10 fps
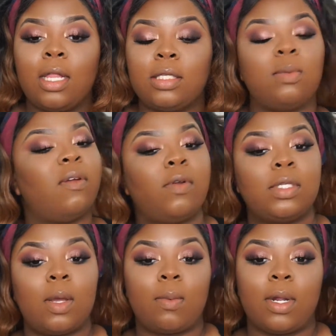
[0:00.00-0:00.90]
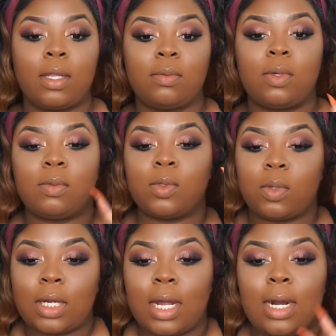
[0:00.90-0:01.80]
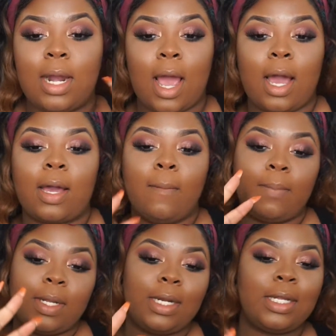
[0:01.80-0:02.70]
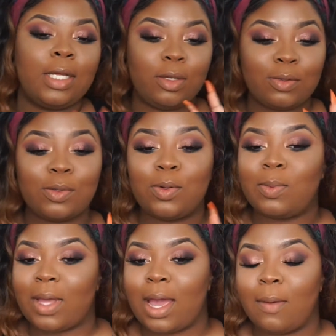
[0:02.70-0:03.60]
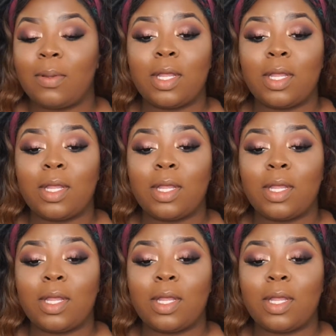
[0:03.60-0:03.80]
This is my first time wearing them, so I'm sort of kind of not completely used to them yet,